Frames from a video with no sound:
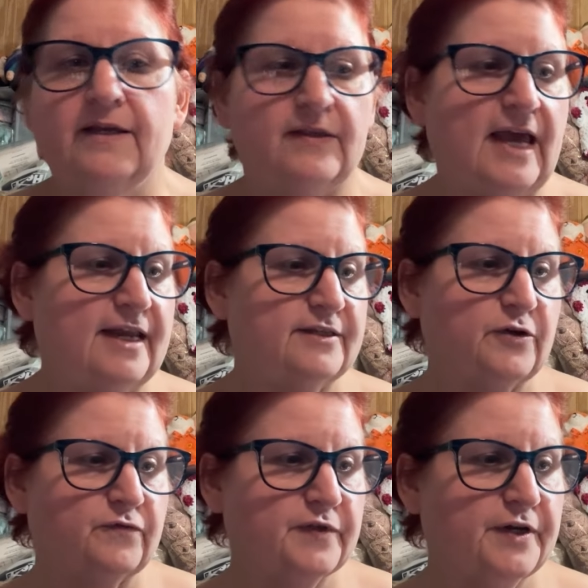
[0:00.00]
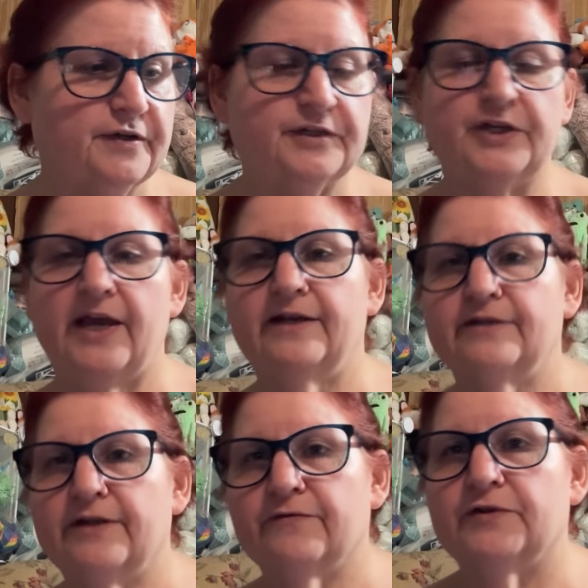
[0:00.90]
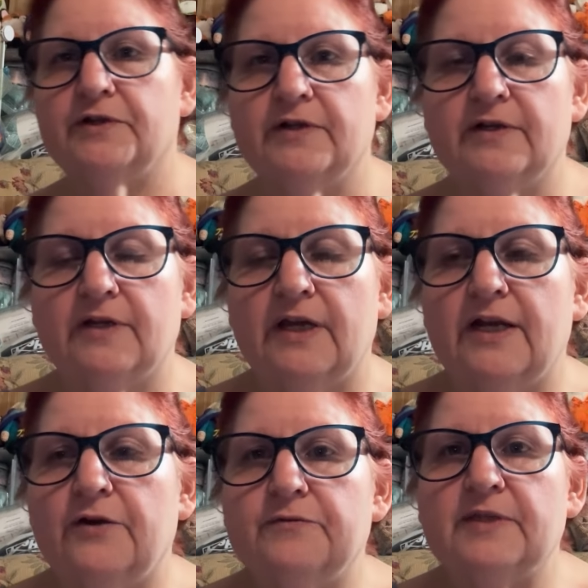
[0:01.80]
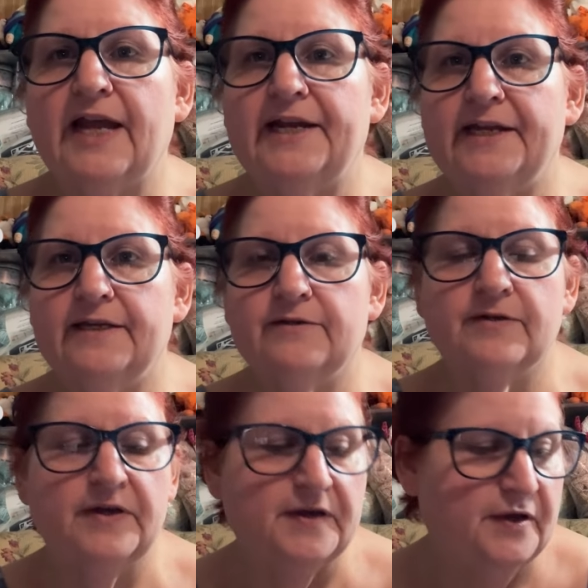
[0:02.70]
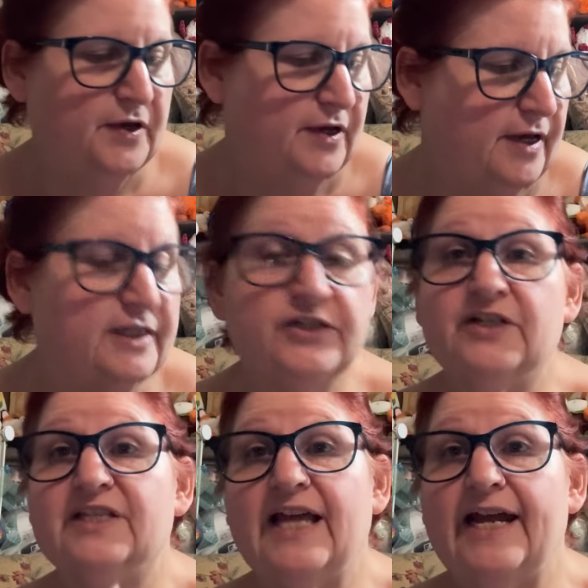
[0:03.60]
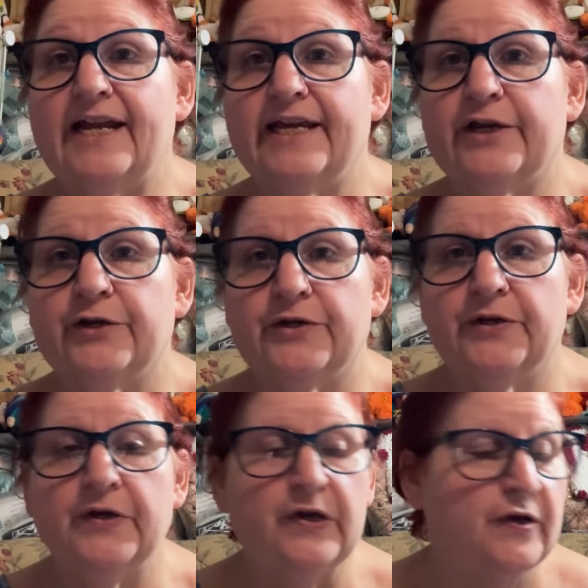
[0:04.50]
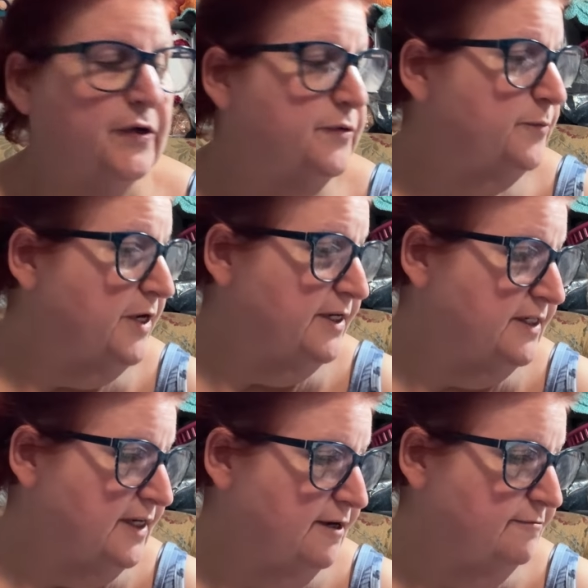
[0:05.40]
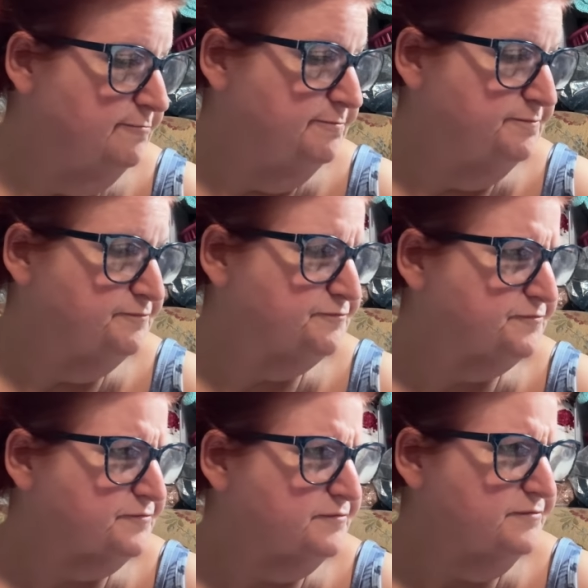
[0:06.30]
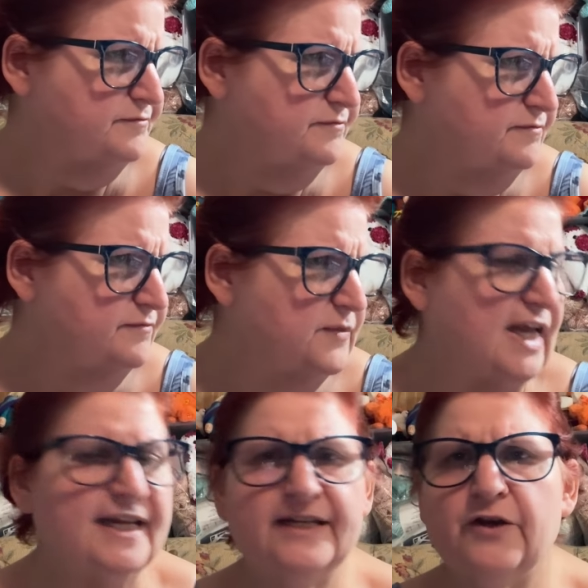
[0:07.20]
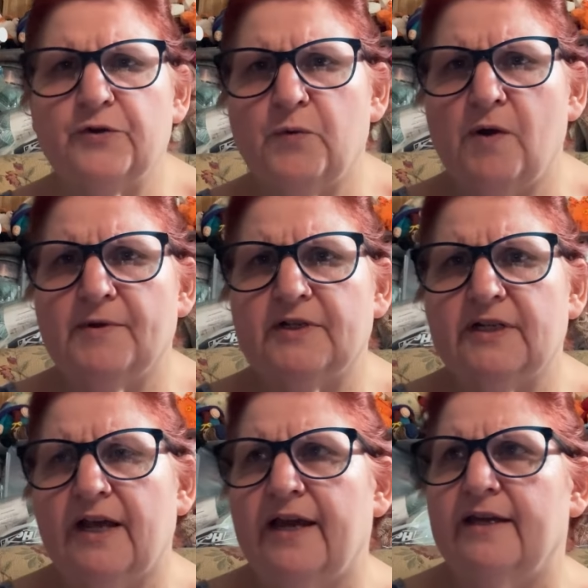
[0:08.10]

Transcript: that is over there in, in a different, you know, lighting. It's just lighting. But um, I did go to Walmart today